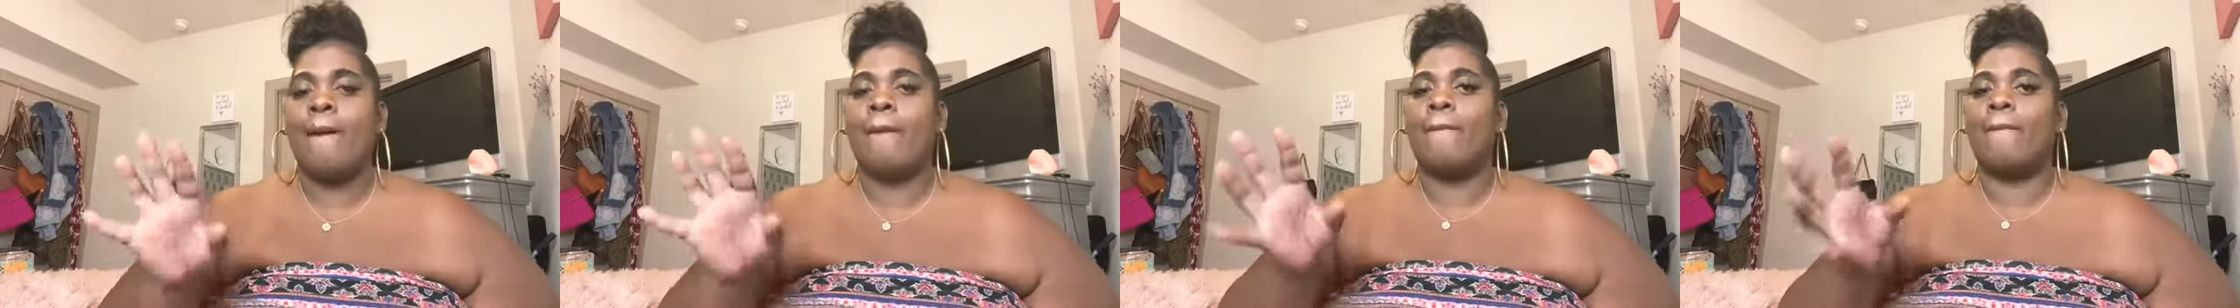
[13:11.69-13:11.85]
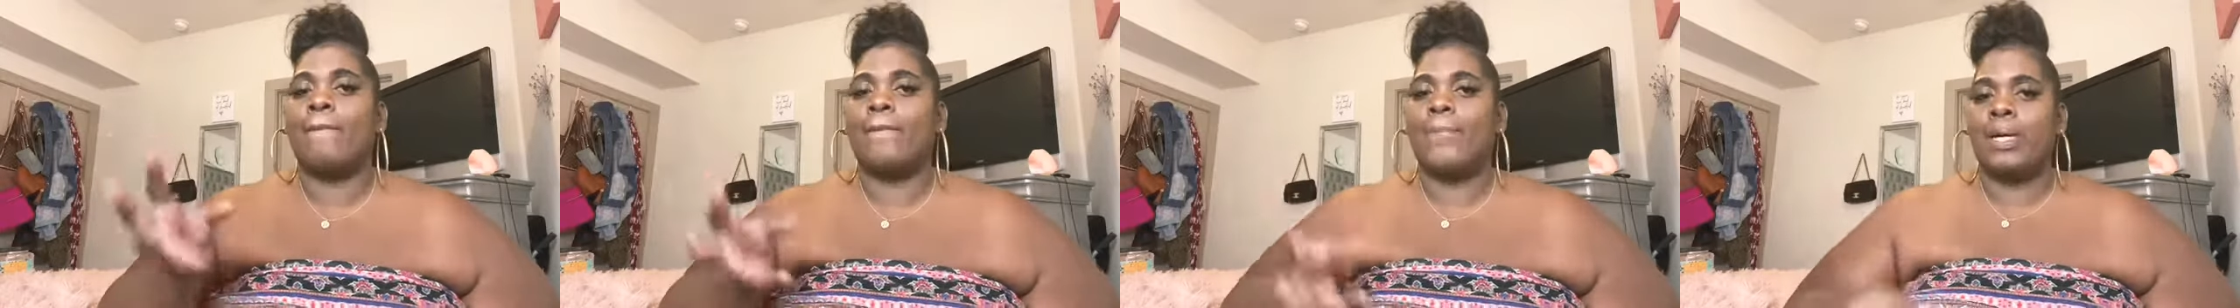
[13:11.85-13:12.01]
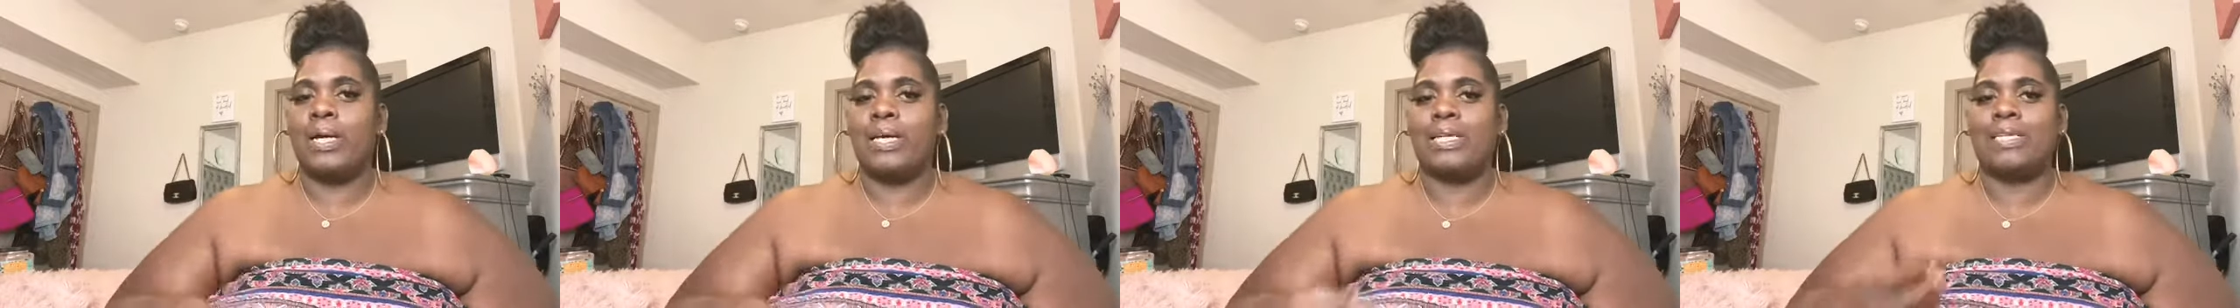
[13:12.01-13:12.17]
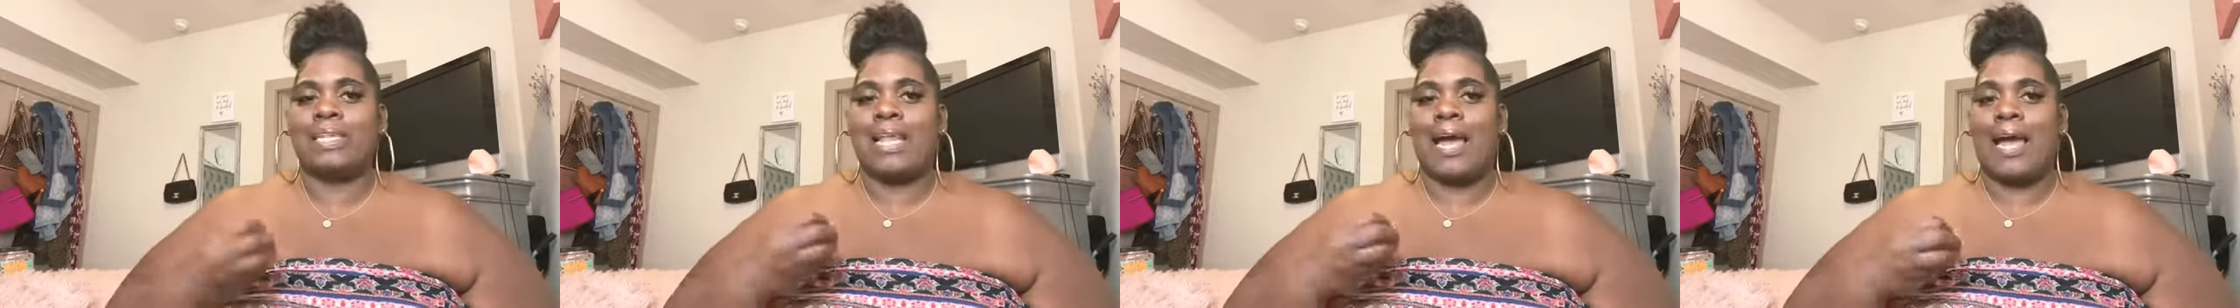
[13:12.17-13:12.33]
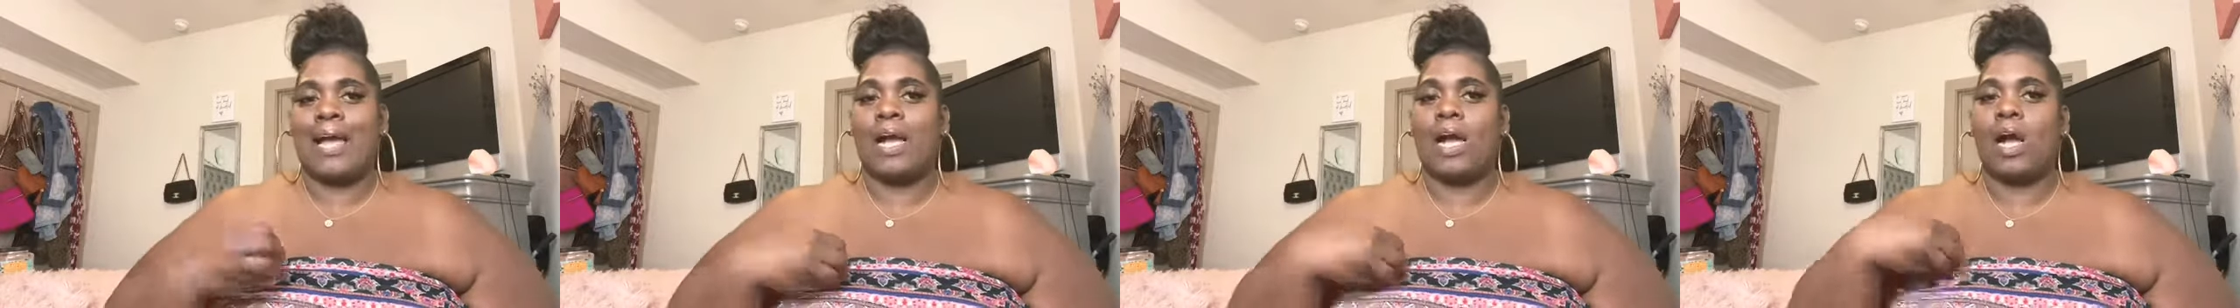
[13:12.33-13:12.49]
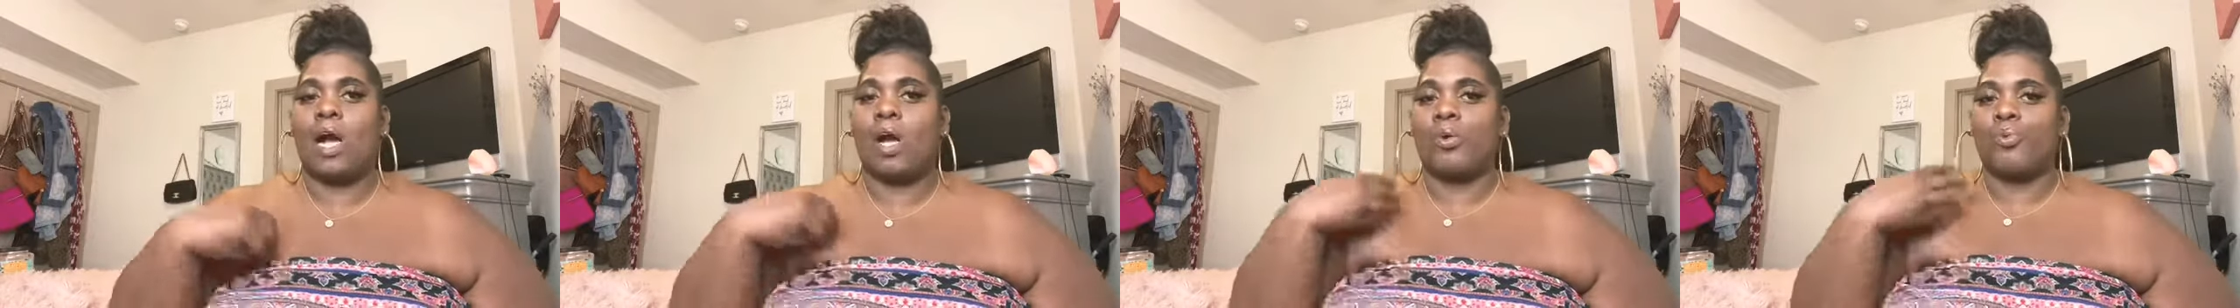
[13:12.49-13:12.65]
but
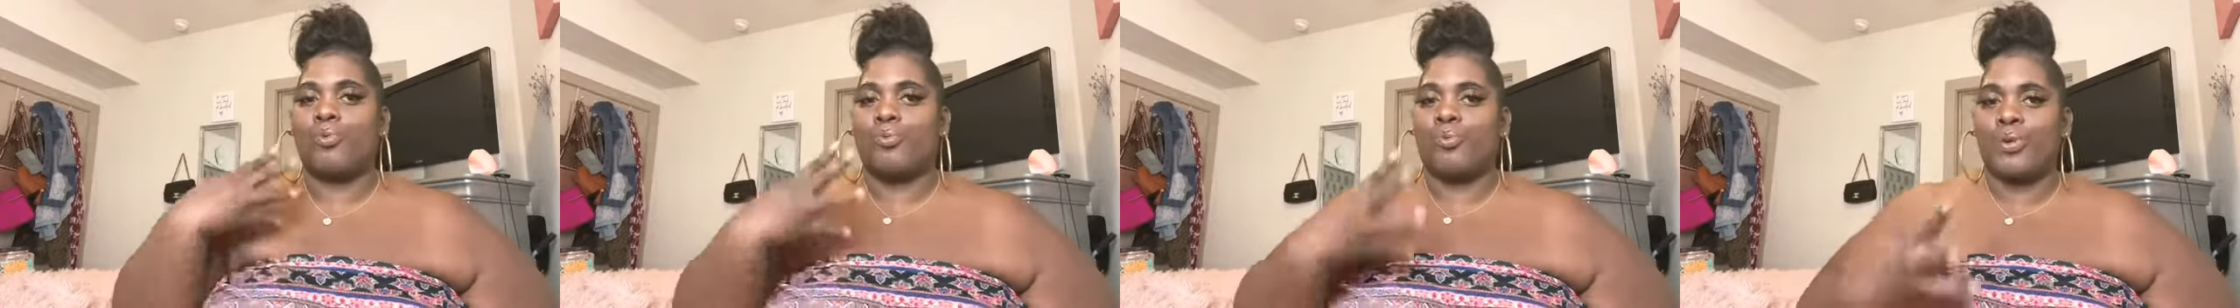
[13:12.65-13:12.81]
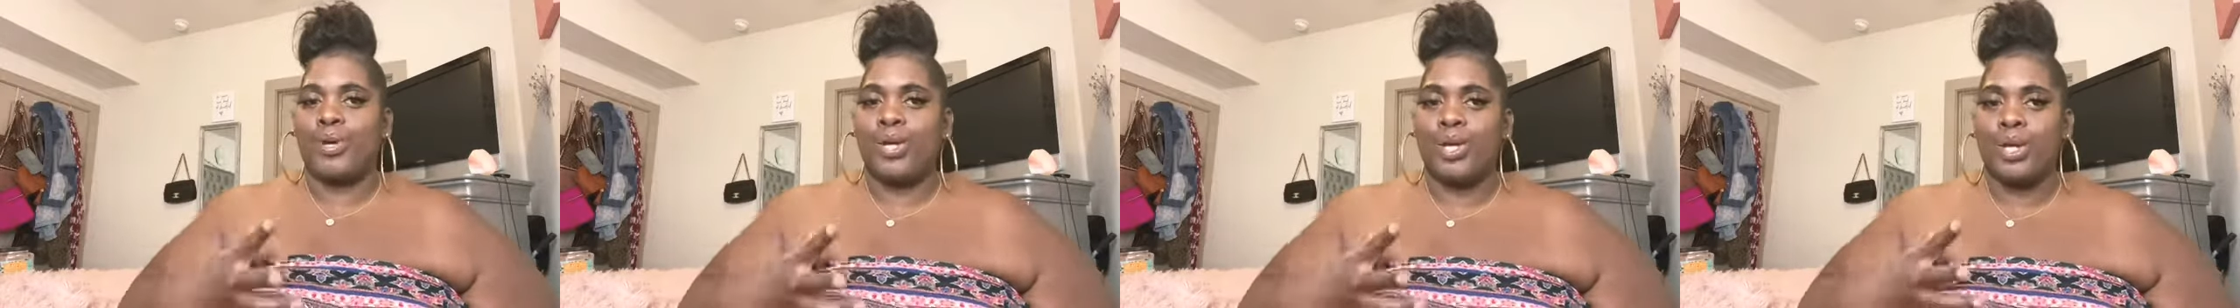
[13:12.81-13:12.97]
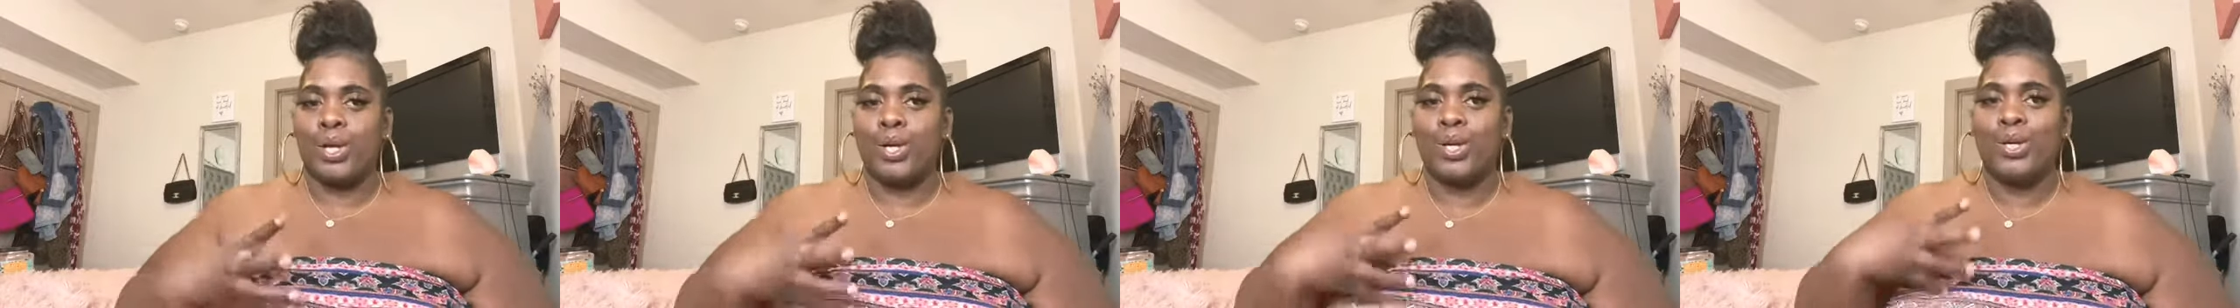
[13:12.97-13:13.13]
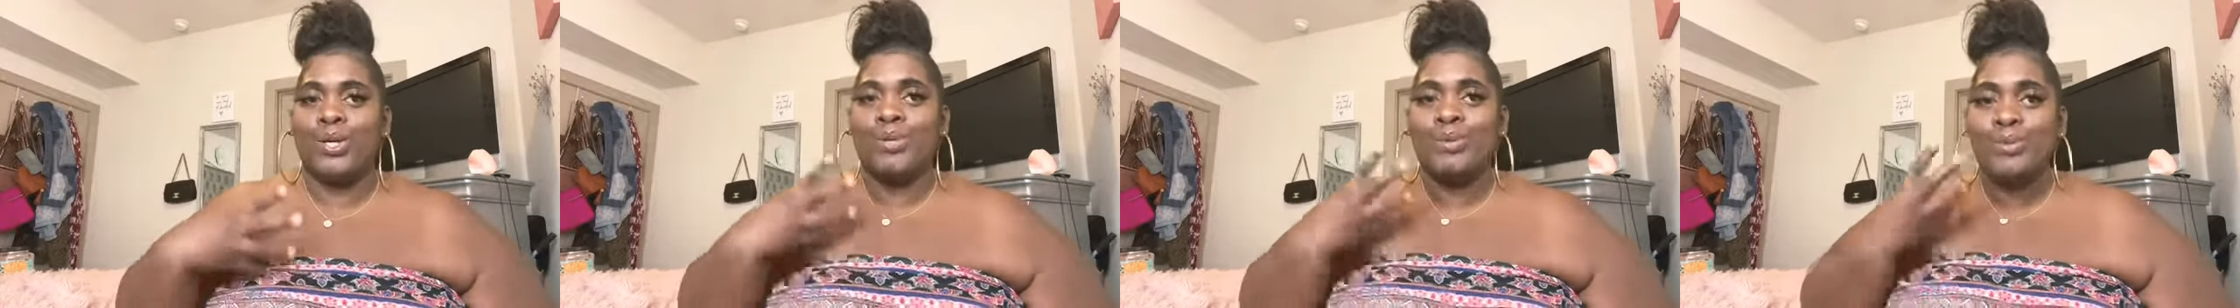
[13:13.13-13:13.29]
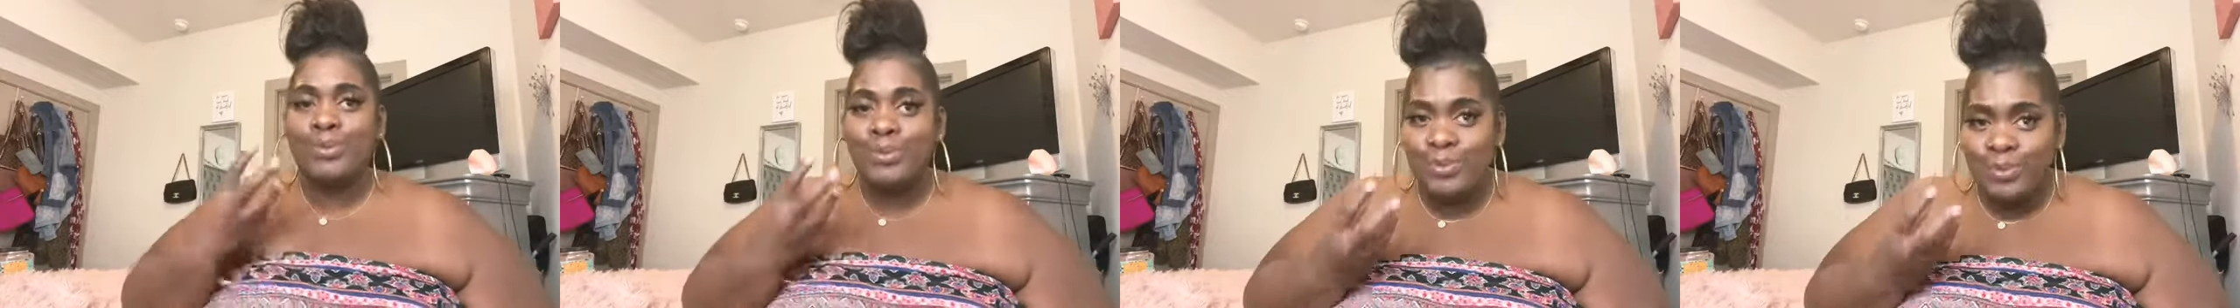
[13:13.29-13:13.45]
like a real,